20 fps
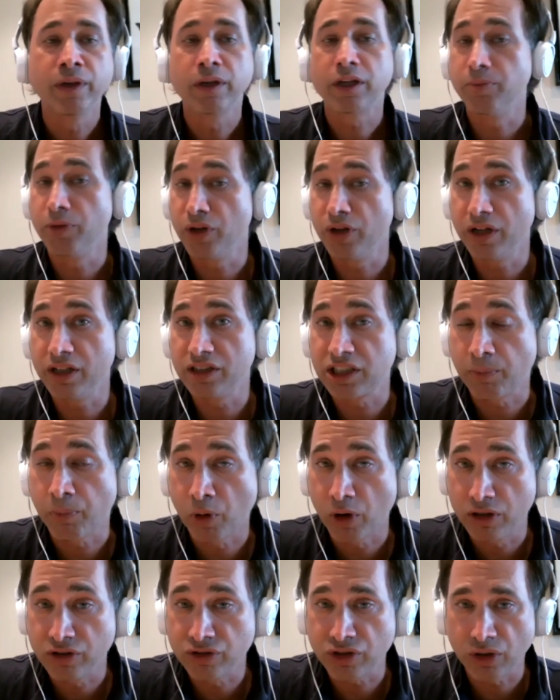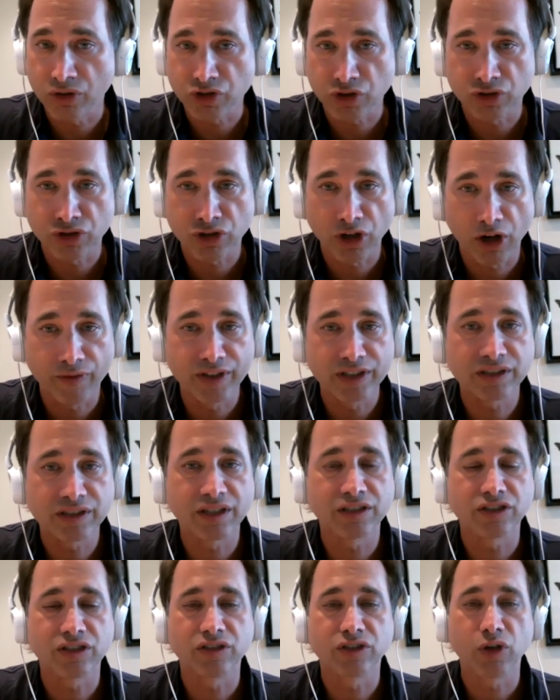community support and social
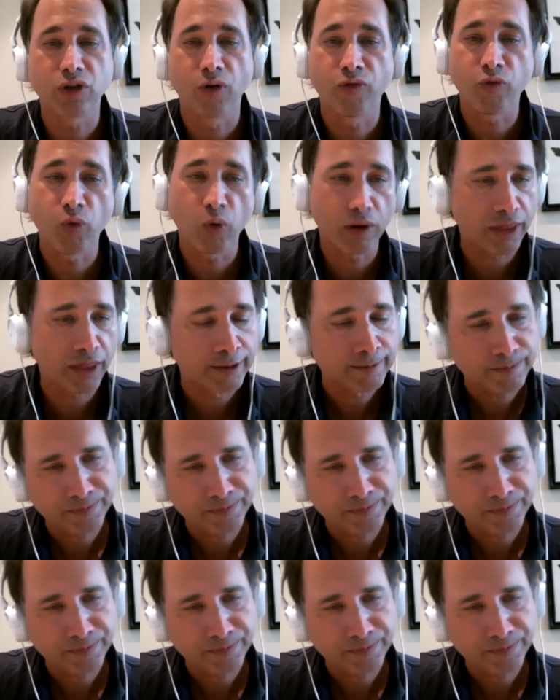services, and so forth.